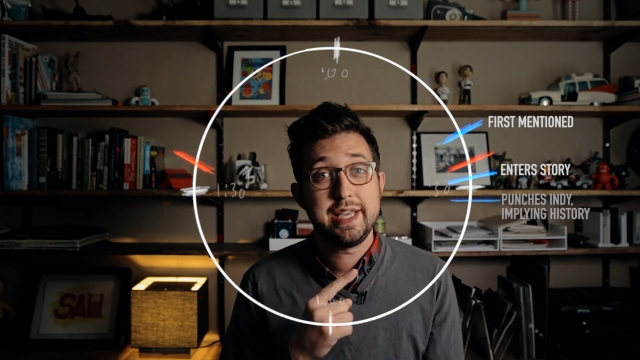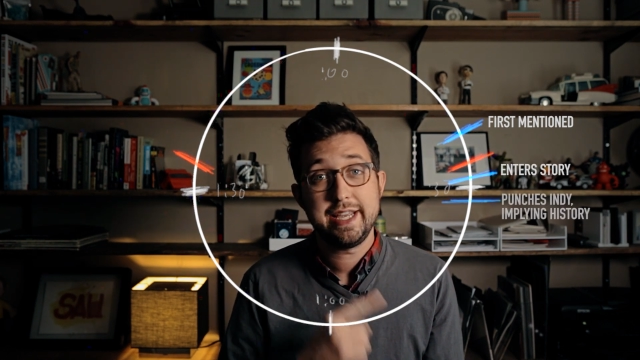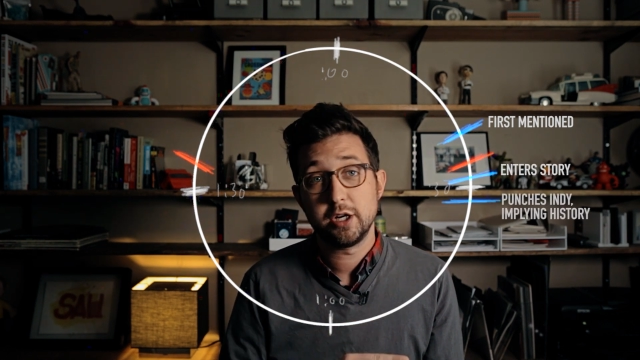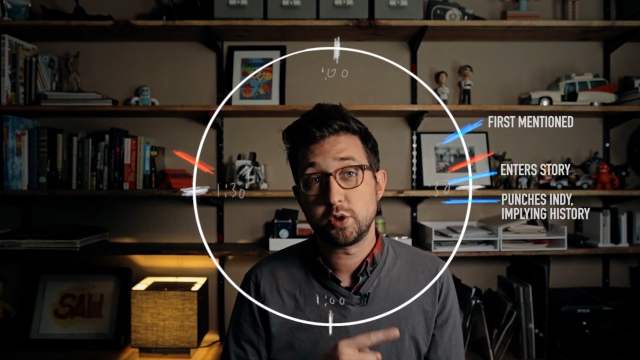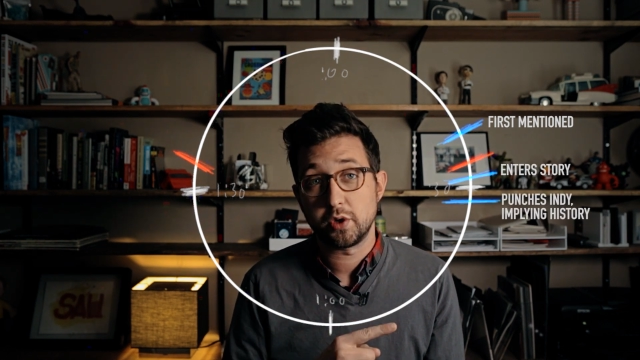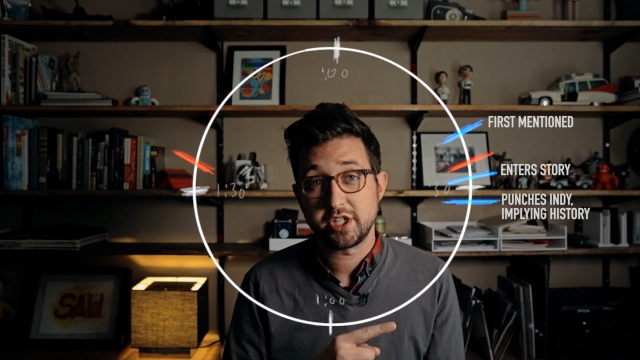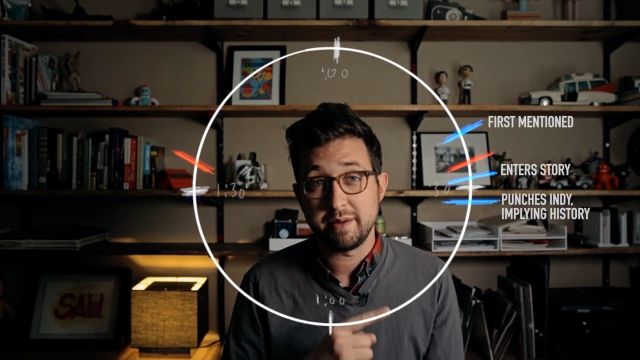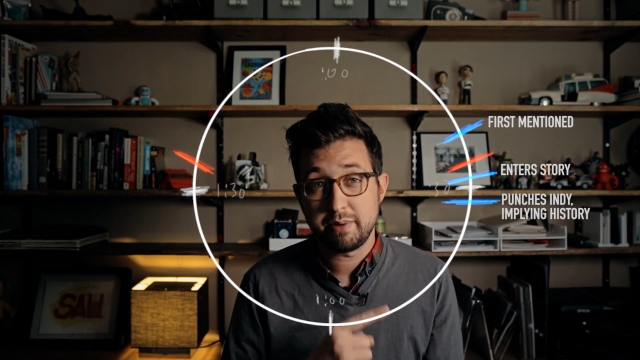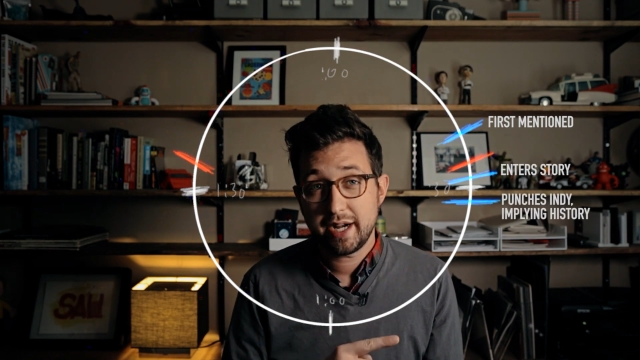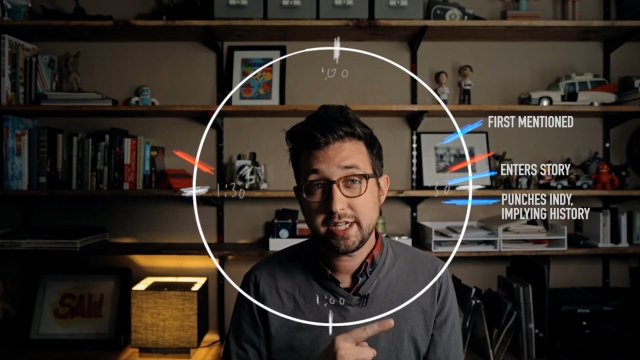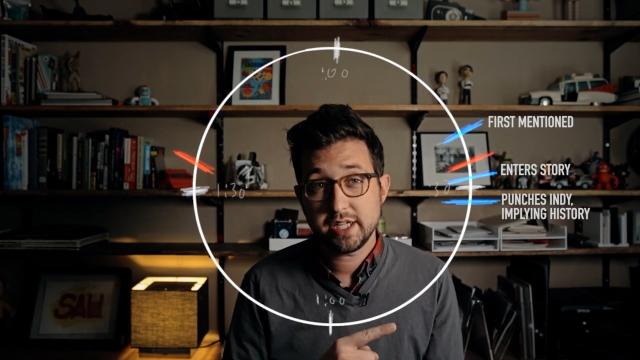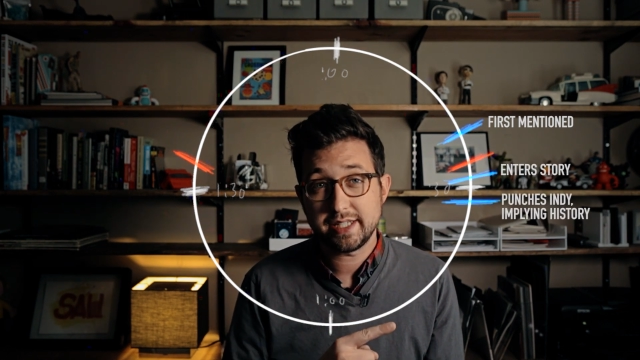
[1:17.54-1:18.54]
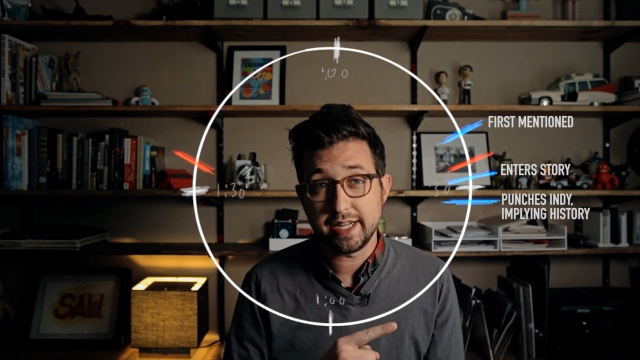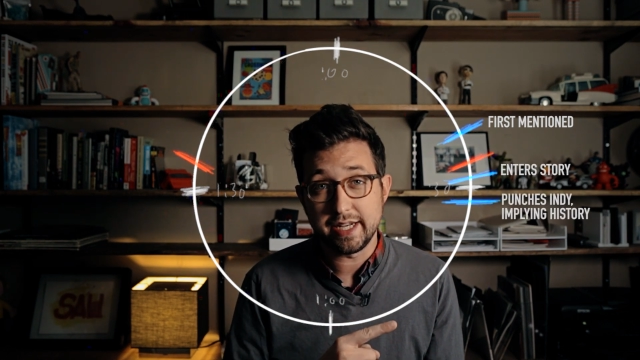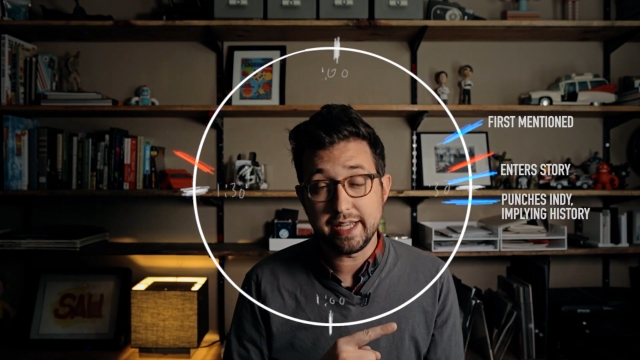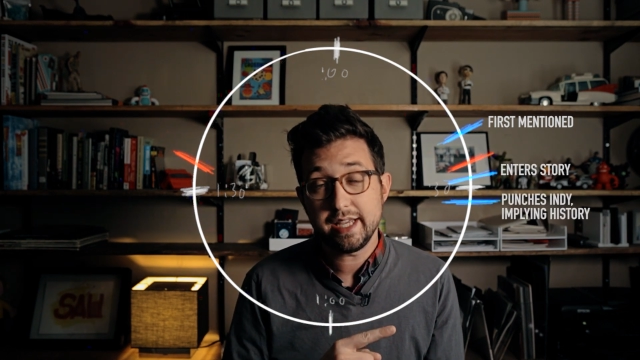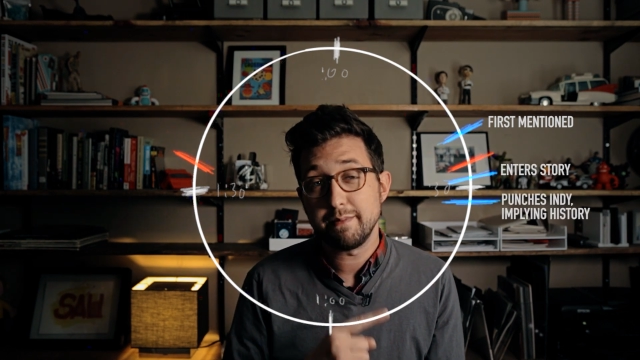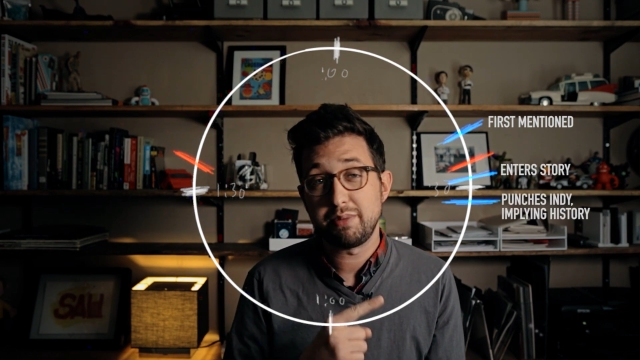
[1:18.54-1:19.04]
Here's where she punches
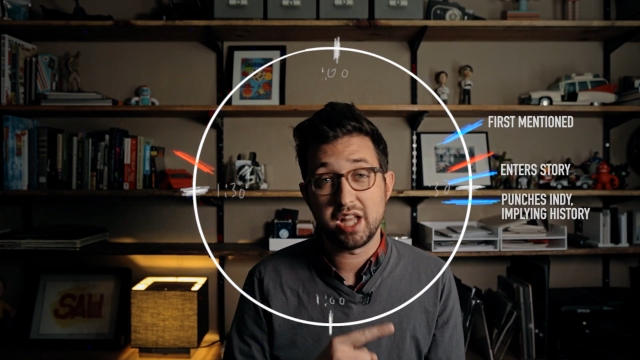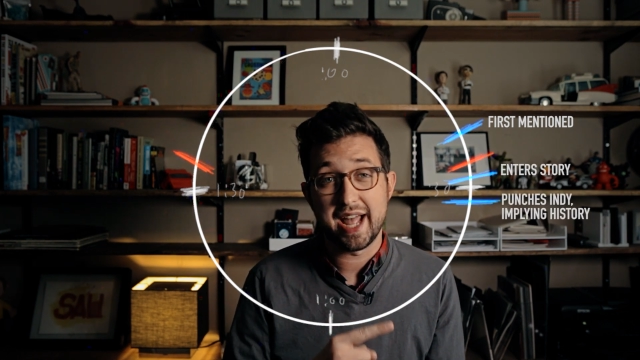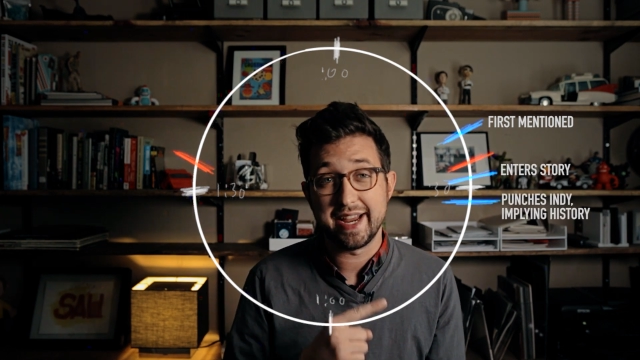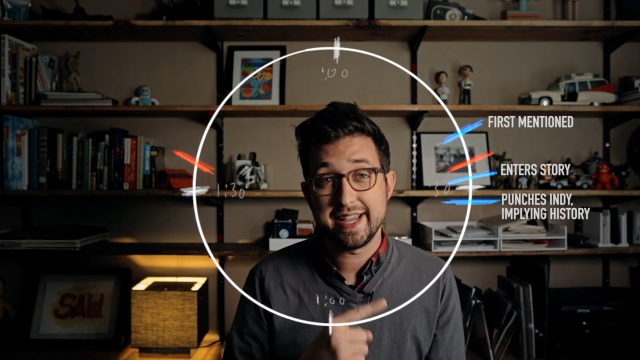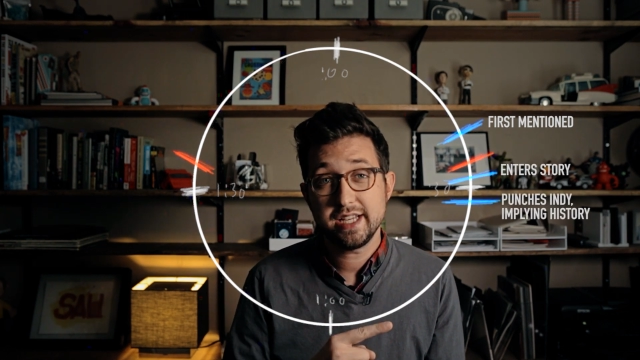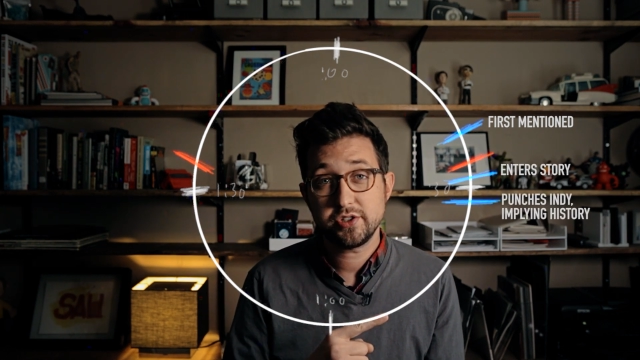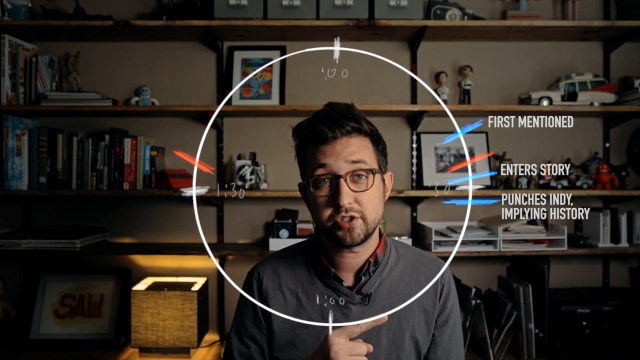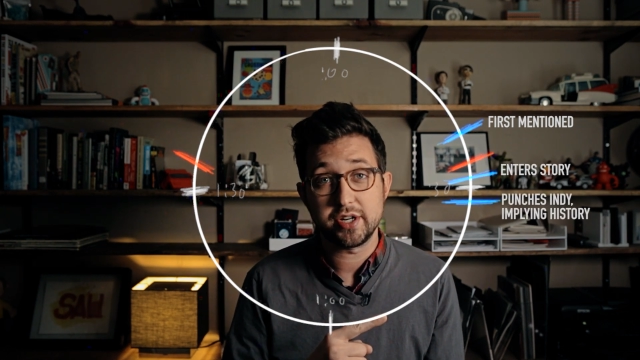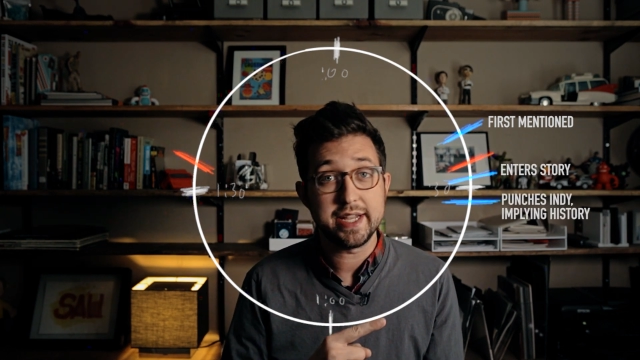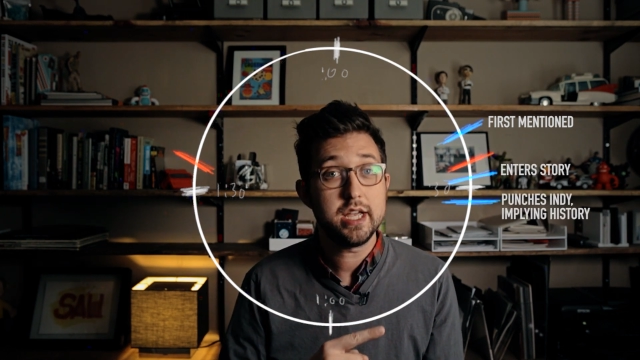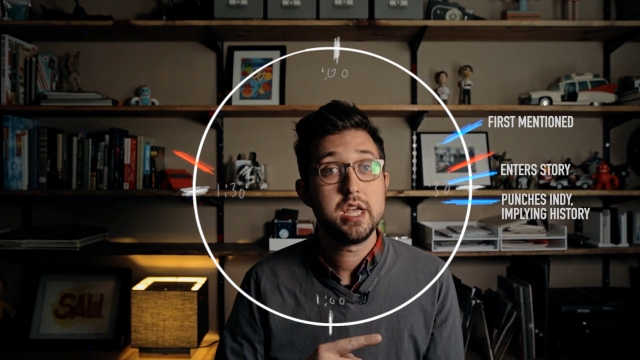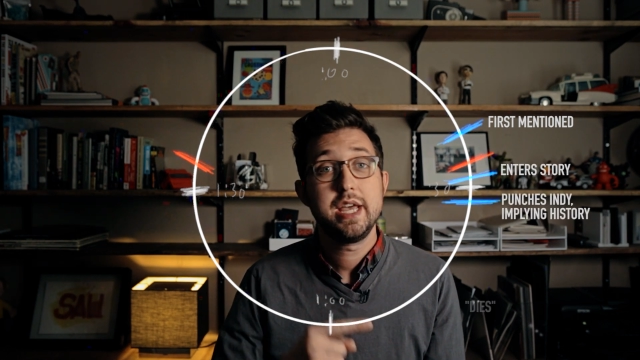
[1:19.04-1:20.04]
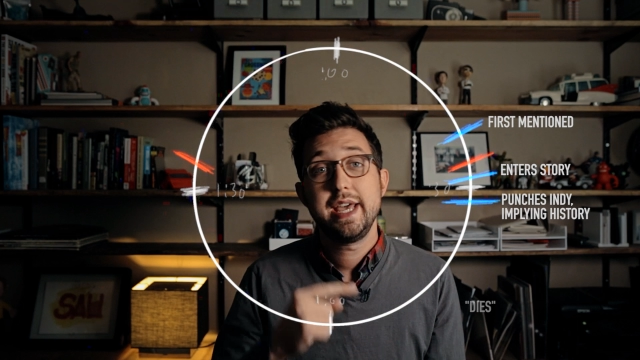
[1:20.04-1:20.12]
Indy, implying a history.